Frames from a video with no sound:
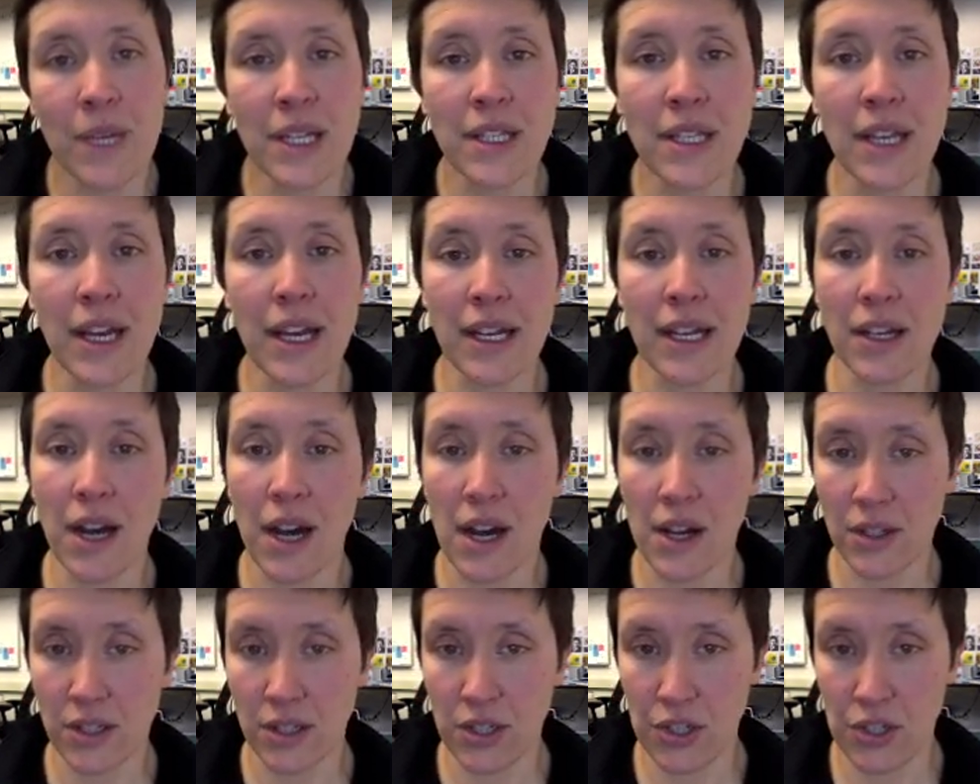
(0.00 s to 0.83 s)

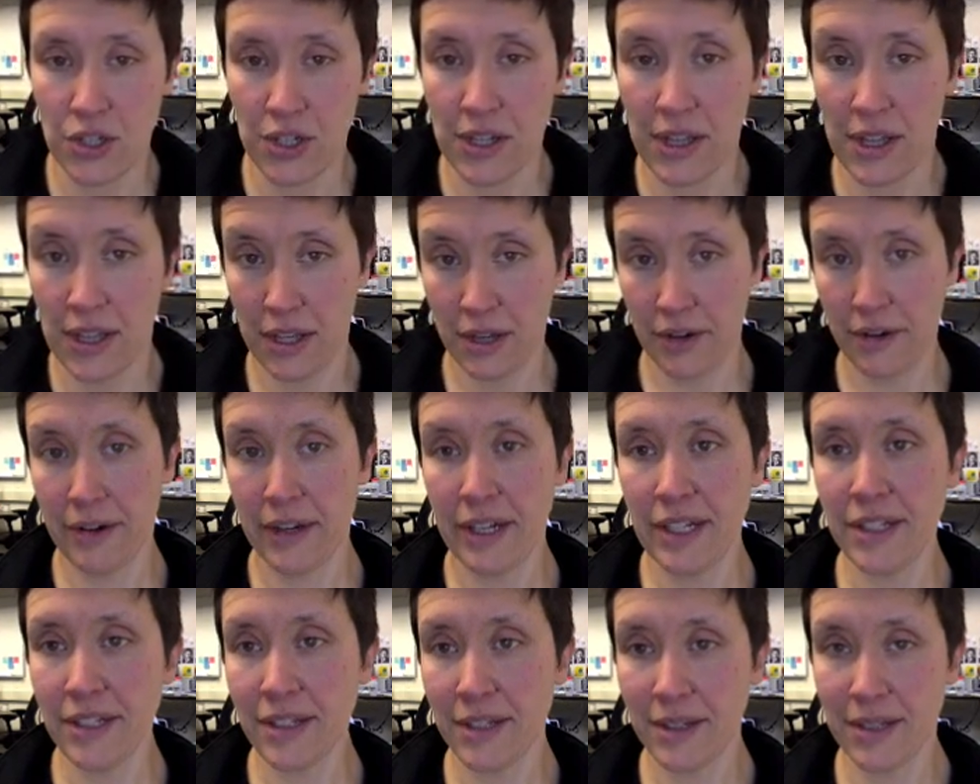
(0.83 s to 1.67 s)
technology
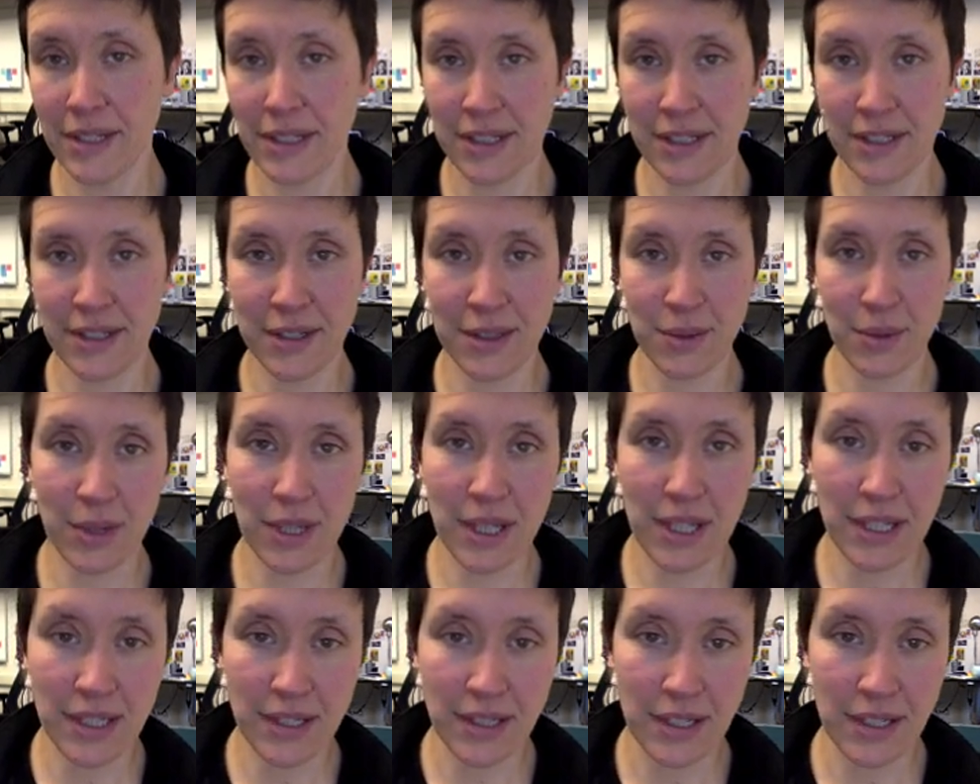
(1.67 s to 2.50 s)
theories. This is
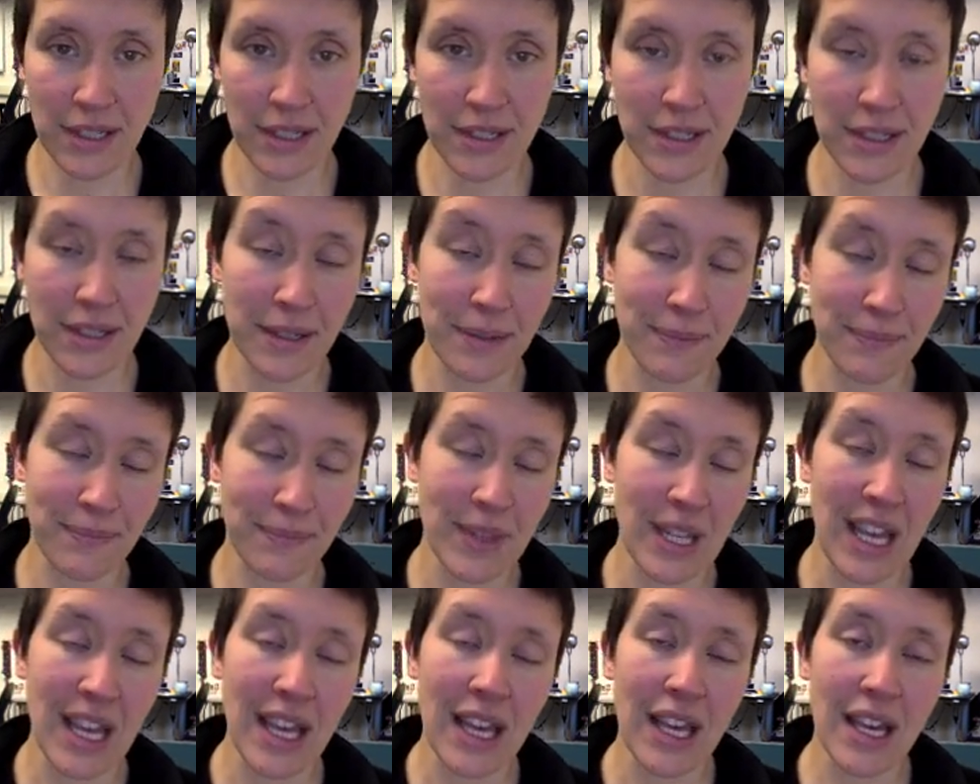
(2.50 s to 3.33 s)
what this is.
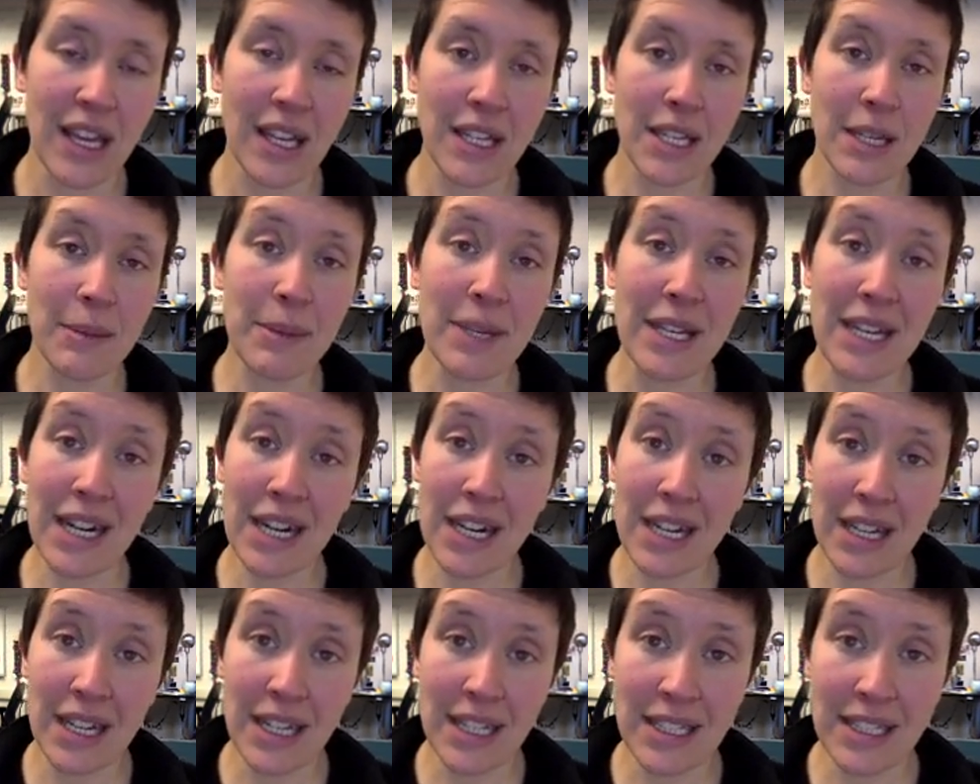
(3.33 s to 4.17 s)
To be
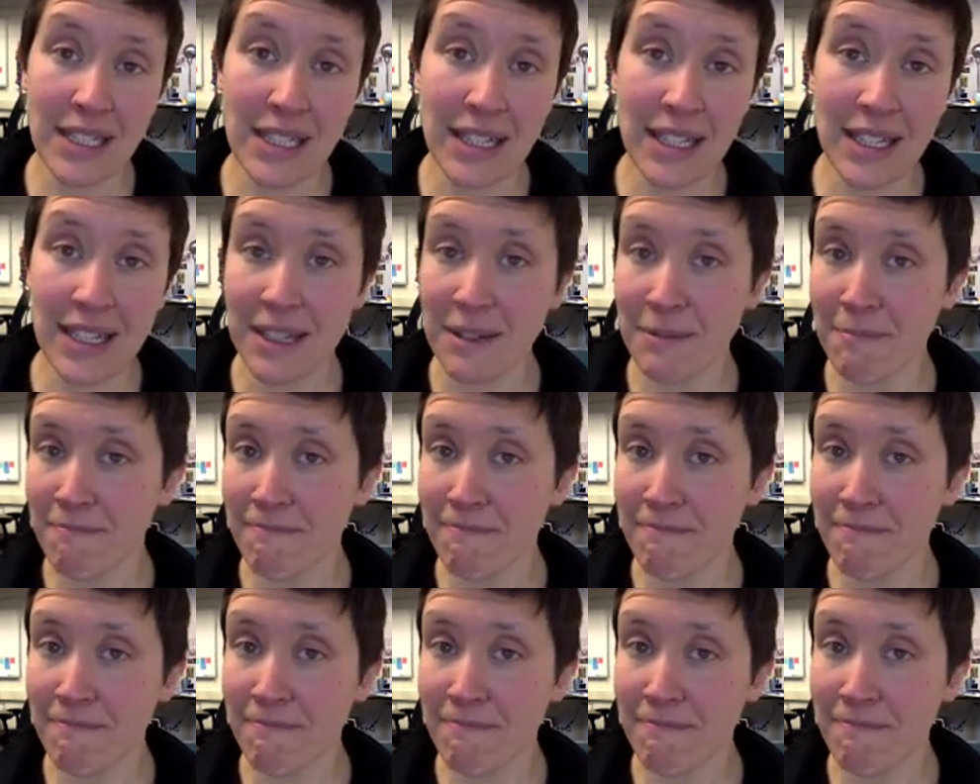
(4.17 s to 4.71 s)
honest,